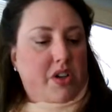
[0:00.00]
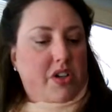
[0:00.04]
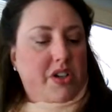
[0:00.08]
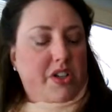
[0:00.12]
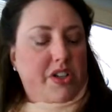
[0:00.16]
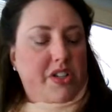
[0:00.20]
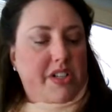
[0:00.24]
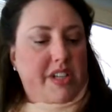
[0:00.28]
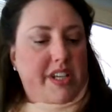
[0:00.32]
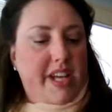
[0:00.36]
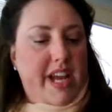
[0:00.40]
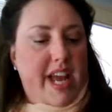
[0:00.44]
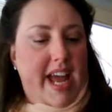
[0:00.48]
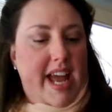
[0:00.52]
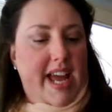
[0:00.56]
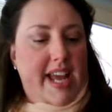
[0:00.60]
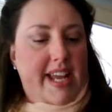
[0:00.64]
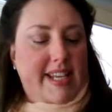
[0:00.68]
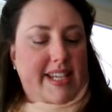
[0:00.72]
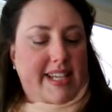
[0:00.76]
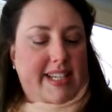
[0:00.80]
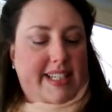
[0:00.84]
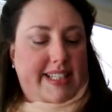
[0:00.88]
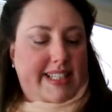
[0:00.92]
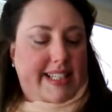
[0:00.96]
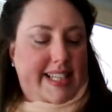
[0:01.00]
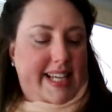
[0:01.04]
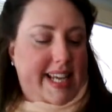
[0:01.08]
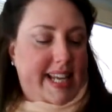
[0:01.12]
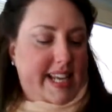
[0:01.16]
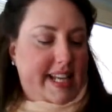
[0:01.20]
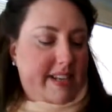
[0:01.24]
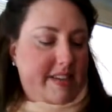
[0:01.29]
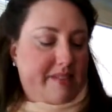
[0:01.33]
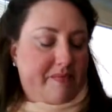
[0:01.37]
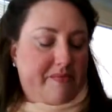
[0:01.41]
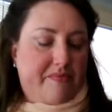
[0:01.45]
good and
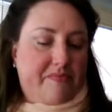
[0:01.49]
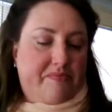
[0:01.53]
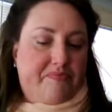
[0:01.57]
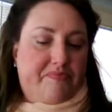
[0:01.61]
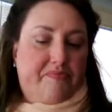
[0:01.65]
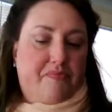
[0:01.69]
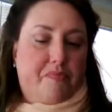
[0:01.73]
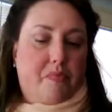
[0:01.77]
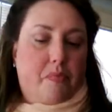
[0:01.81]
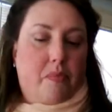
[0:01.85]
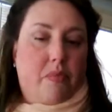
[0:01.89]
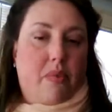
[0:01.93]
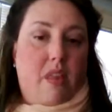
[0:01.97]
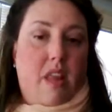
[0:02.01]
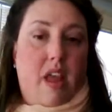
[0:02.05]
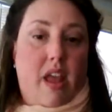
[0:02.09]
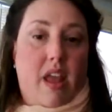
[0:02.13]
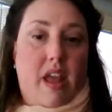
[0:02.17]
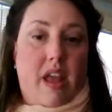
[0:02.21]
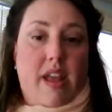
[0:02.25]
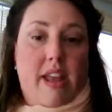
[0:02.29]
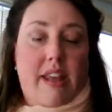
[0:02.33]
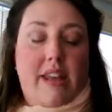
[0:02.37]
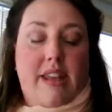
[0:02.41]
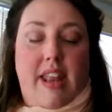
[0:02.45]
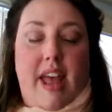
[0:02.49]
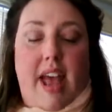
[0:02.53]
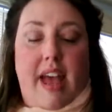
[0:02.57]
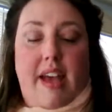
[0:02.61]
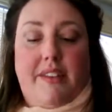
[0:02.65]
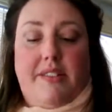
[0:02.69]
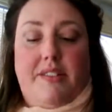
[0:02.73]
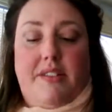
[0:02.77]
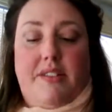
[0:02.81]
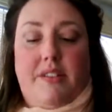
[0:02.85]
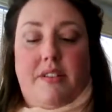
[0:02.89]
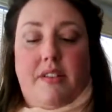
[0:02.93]
clean.
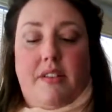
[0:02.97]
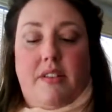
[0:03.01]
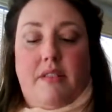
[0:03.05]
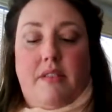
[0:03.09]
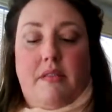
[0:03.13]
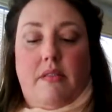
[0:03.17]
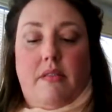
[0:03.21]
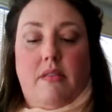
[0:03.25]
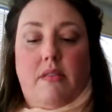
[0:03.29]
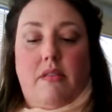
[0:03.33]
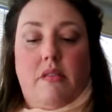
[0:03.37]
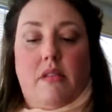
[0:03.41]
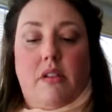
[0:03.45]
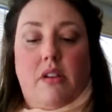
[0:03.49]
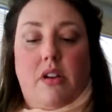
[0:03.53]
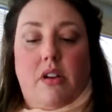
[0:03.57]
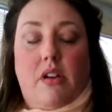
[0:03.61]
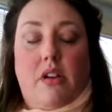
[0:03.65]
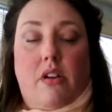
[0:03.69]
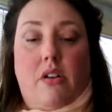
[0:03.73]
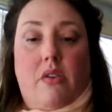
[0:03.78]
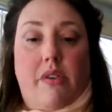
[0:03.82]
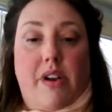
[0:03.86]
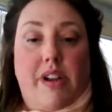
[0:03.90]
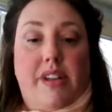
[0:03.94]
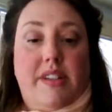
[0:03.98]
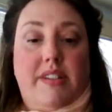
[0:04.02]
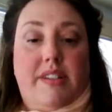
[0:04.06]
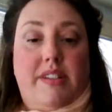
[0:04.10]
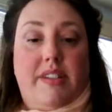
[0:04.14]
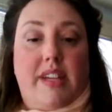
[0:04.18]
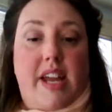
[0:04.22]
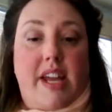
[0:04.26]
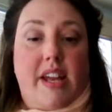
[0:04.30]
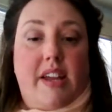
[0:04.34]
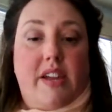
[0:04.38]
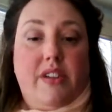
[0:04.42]
Next, you're going to
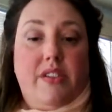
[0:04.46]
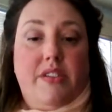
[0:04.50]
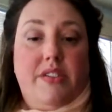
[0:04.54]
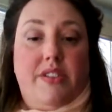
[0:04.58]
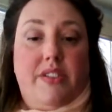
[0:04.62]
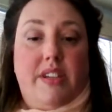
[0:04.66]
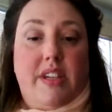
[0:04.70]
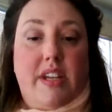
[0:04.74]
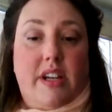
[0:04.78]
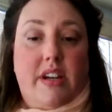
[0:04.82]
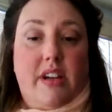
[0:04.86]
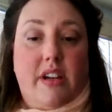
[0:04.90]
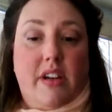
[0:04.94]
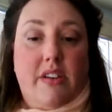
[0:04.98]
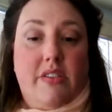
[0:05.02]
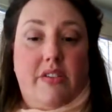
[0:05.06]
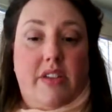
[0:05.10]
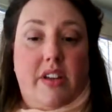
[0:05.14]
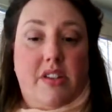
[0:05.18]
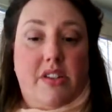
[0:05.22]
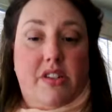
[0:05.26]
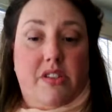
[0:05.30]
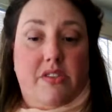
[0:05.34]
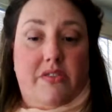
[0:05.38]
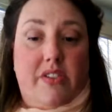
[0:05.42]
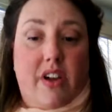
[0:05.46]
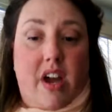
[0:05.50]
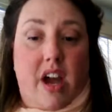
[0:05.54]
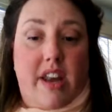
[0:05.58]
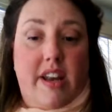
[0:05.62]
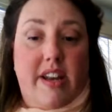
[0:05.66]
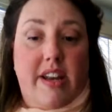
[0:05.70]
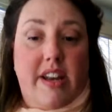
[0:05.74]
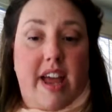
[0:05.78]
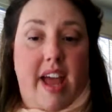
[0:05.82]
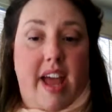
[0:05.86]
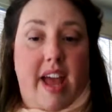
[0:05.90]
take your sticker that you've
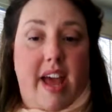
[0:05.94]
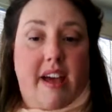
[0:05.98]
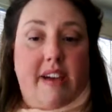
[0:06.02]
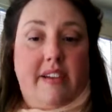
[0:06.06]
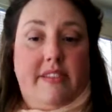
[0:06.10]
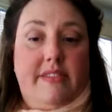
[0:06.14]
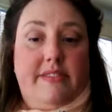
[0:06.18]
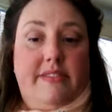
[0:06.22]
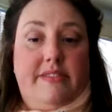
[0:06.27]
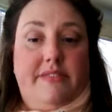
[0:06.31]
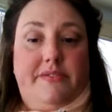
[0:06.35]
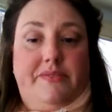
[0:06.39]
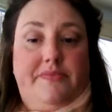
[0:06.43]
cut in half,